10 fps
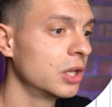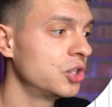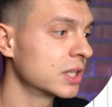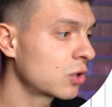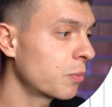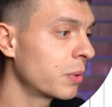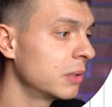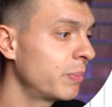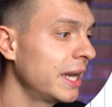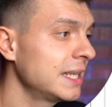Just copy
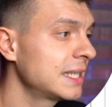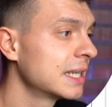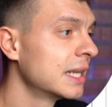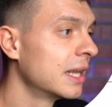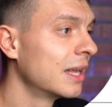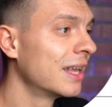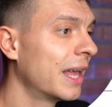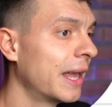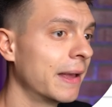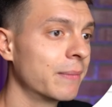and paste,
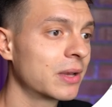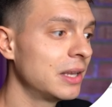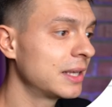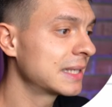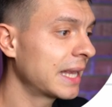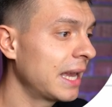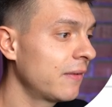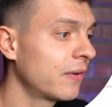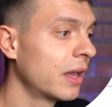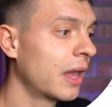and click
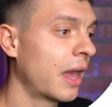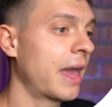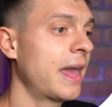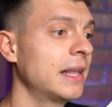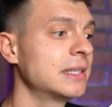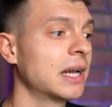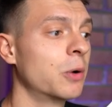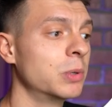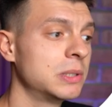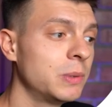save, and
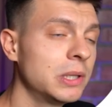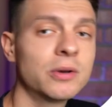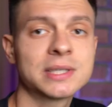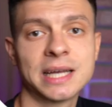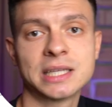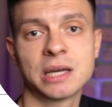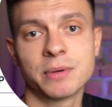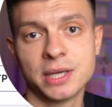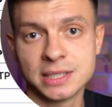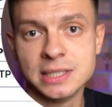our Twilio
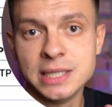setup is